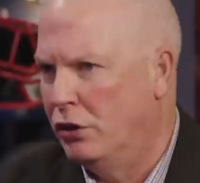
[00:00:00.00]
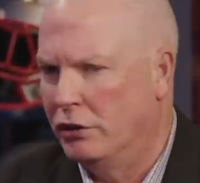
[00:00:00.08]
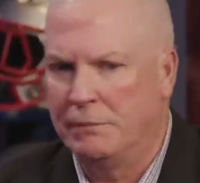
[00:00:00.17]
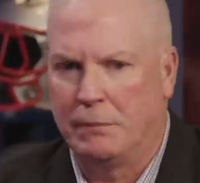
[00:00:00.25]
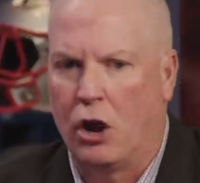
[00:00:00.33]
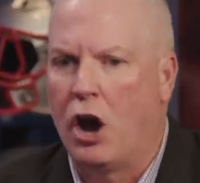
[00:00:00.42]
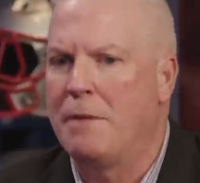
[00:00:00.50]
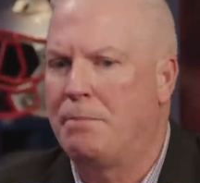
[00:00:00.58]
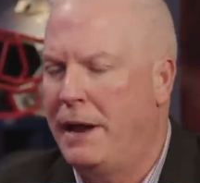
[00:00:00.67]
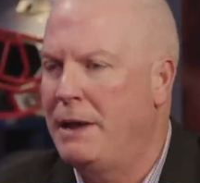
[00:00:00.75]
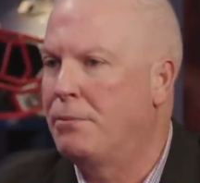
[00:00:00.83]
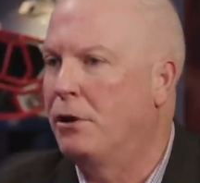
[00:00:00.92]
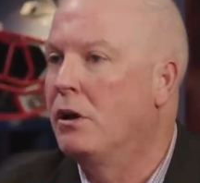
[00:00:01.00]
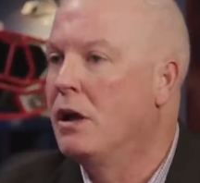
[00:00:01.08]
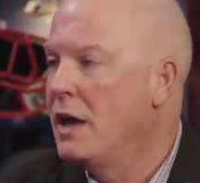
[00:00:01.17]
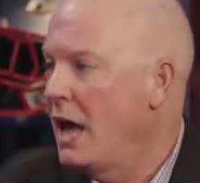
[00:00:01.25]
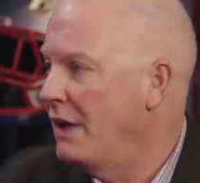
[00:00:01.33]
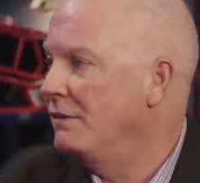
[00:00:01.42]
early, but on paper,
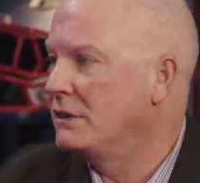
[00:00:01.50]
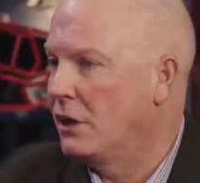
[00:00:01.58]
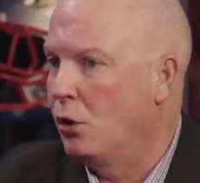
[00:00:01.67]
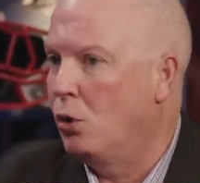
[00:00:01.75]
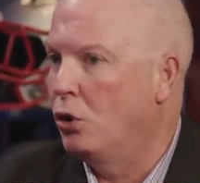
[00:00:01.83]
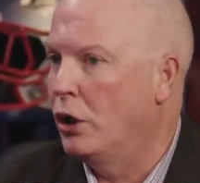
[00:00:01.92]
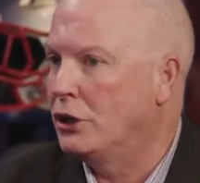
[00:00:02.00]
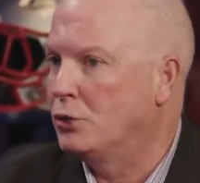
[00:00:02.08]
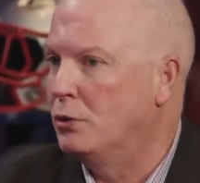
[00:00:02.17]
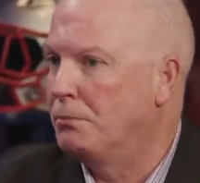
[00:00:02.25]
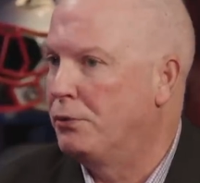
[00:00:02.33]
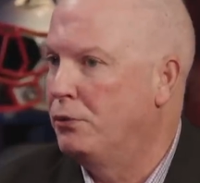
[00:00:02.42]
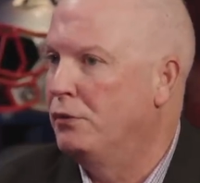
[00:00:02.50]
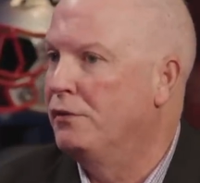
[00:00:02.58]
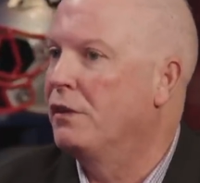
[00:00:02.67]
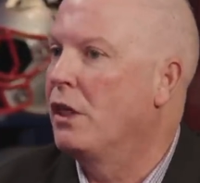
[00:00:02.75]
haven't done a whole lot to improve,